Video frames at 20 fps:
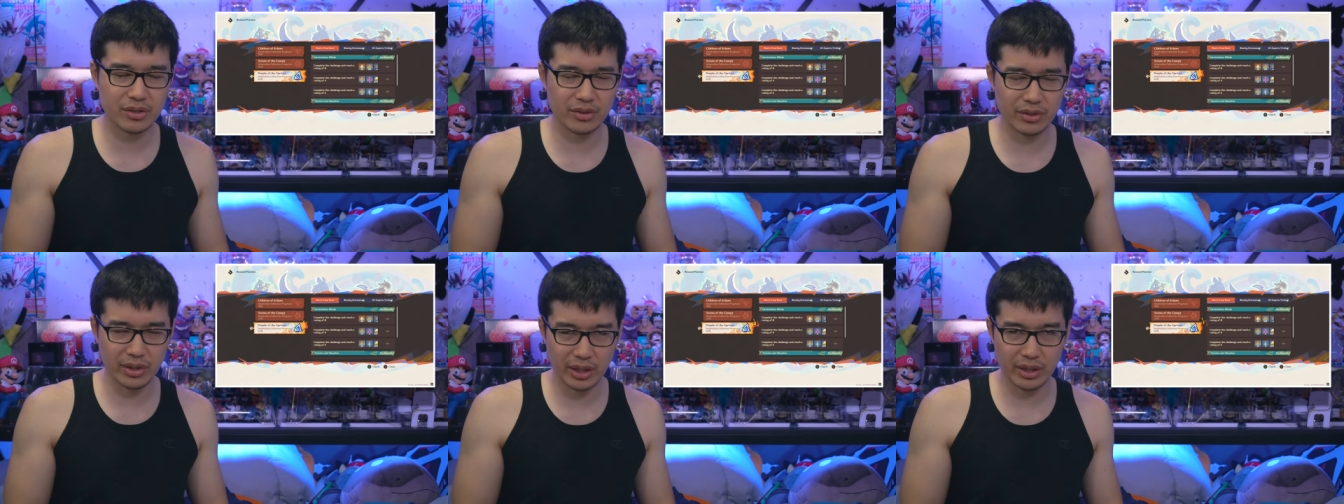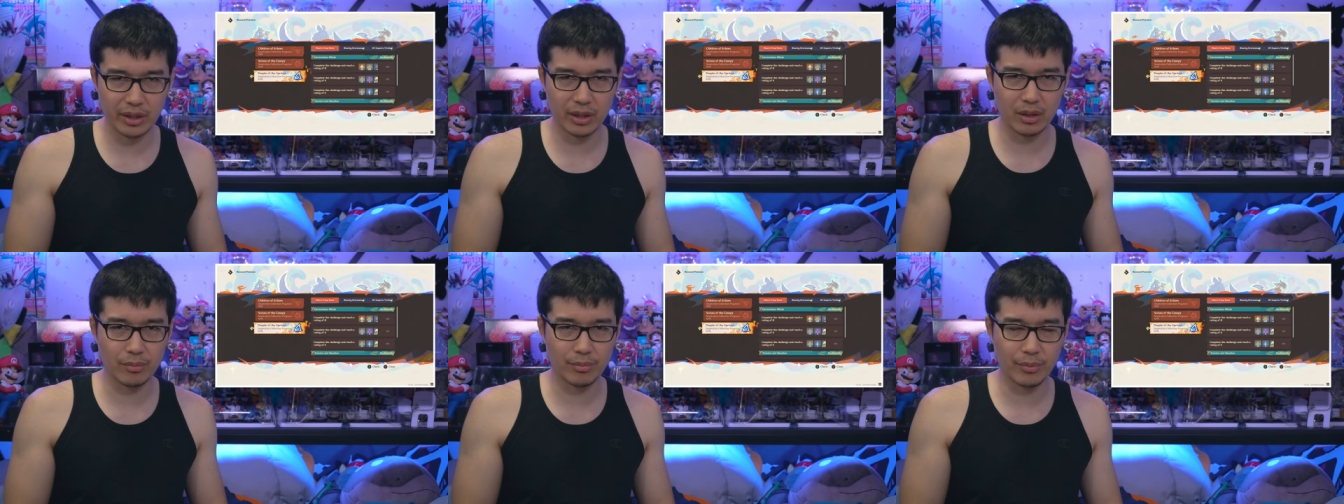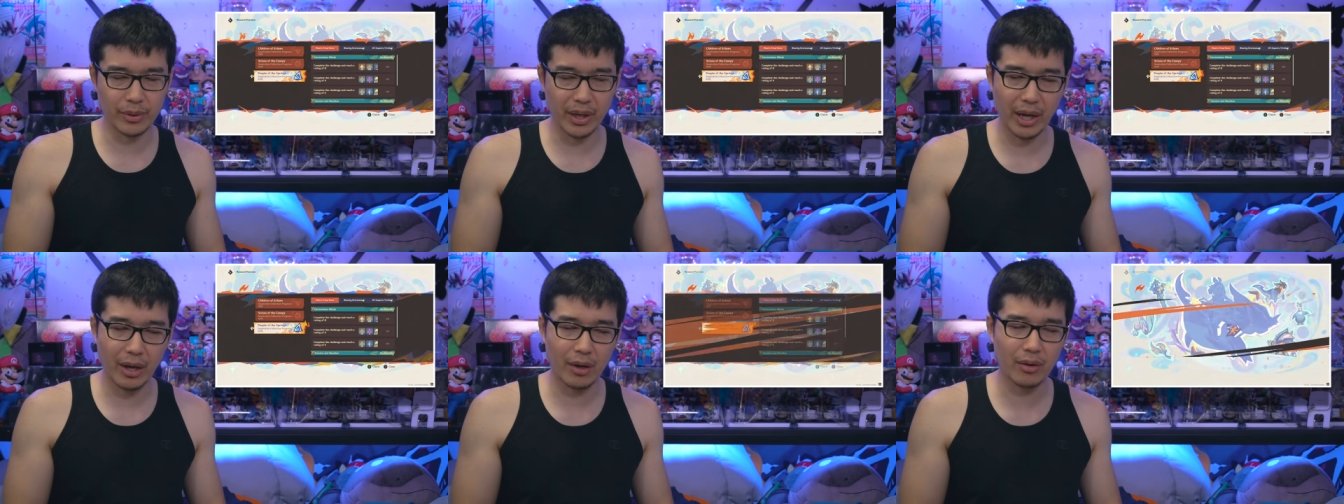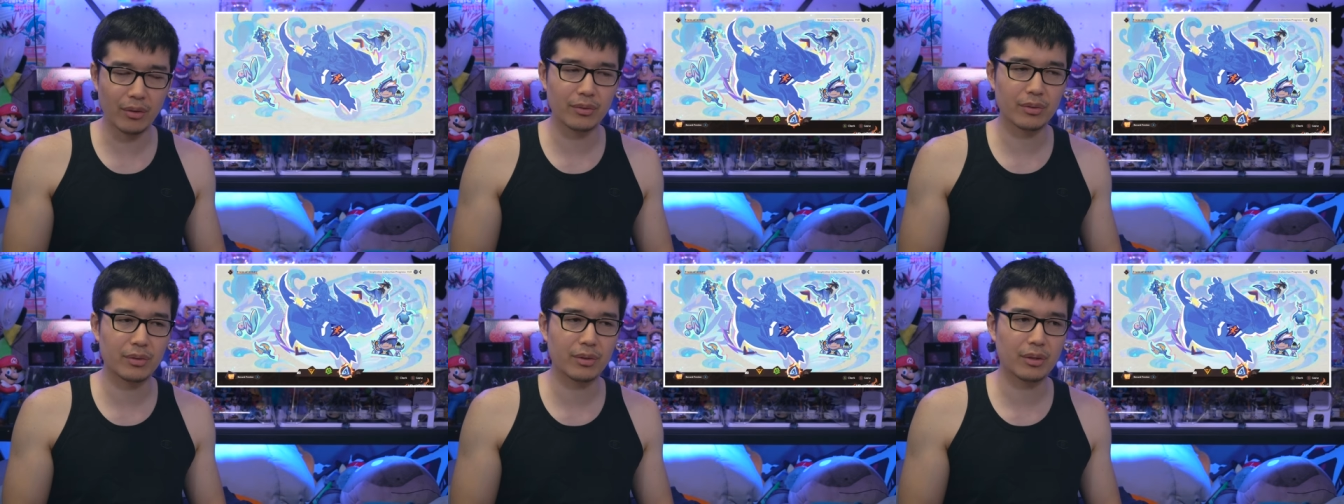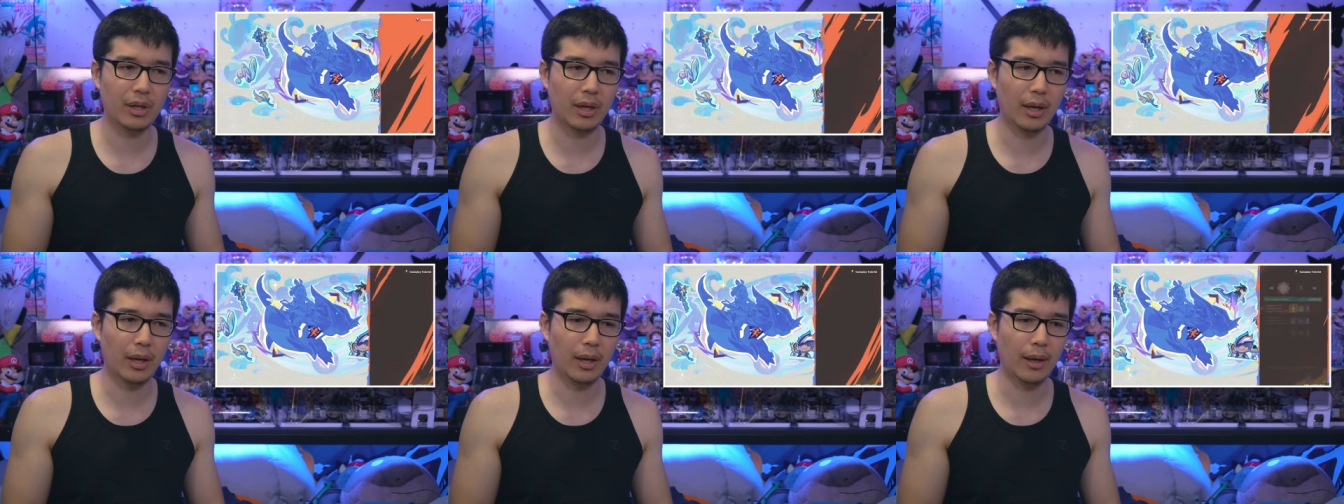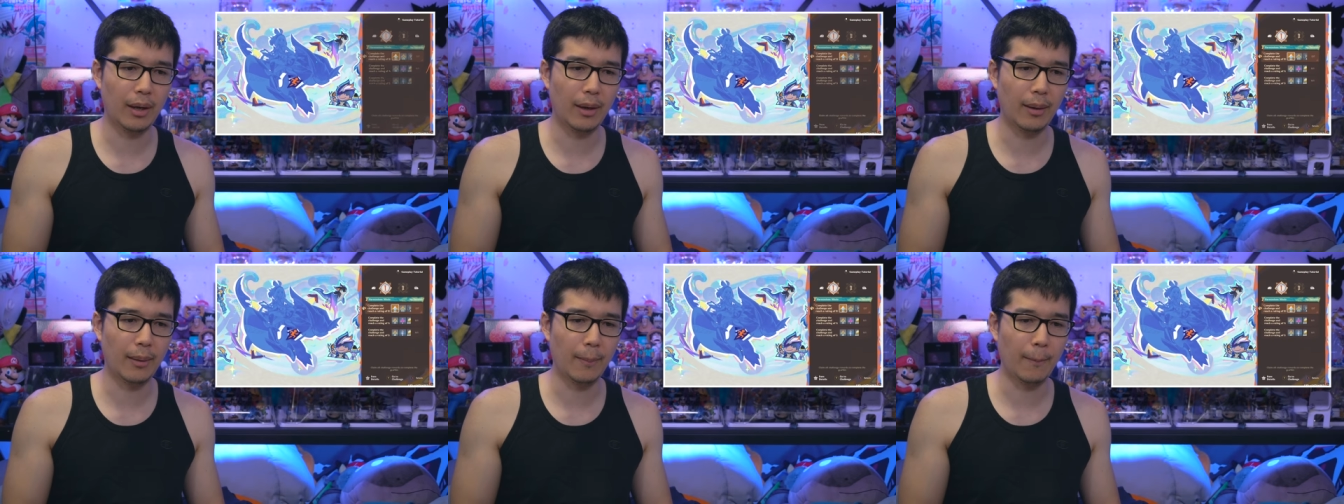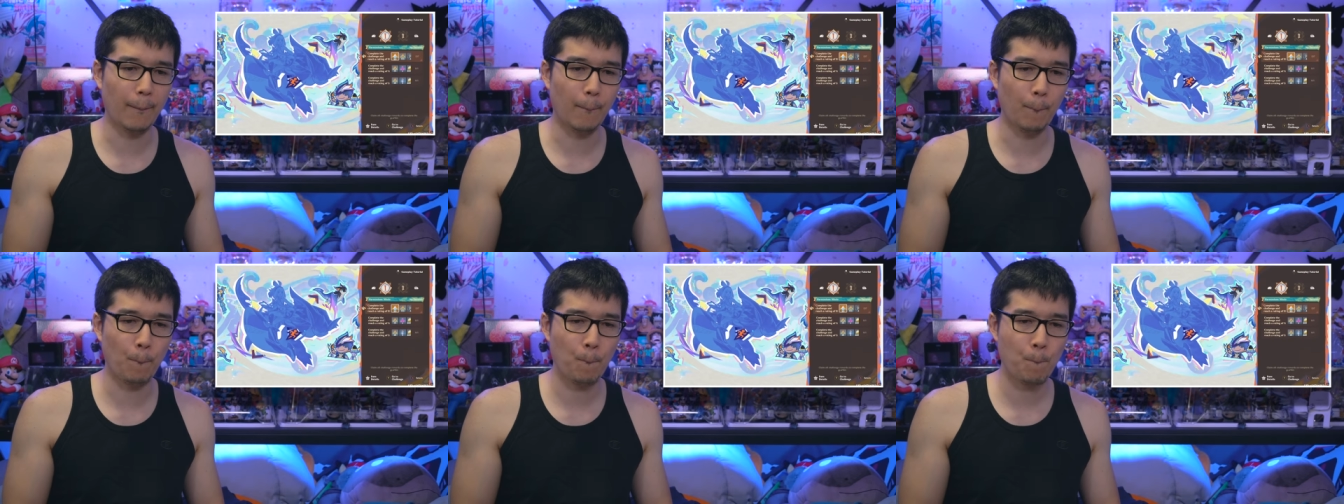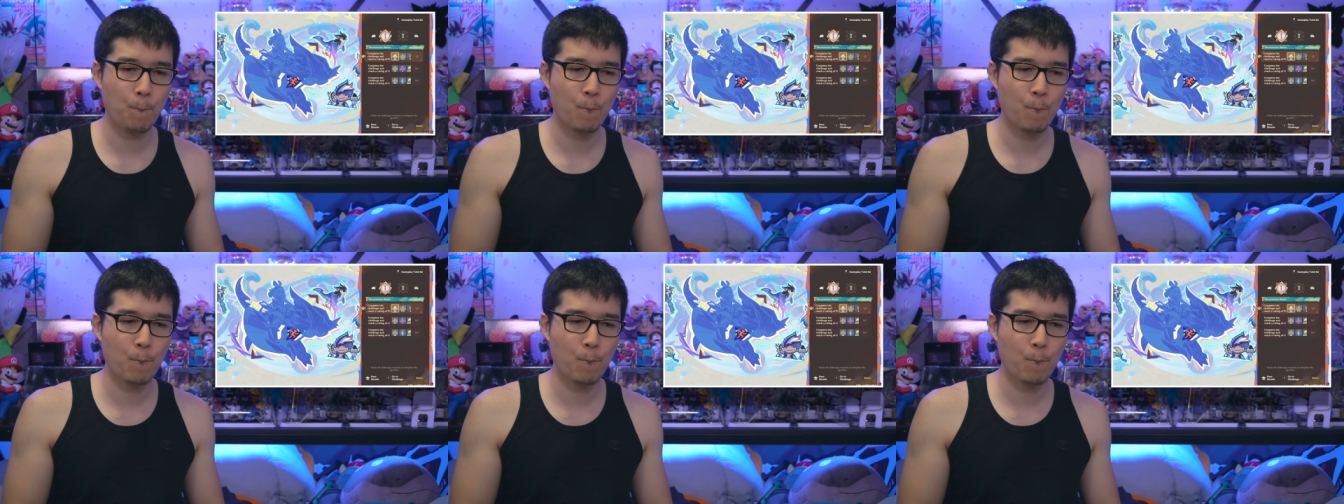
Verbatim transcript: thought about um,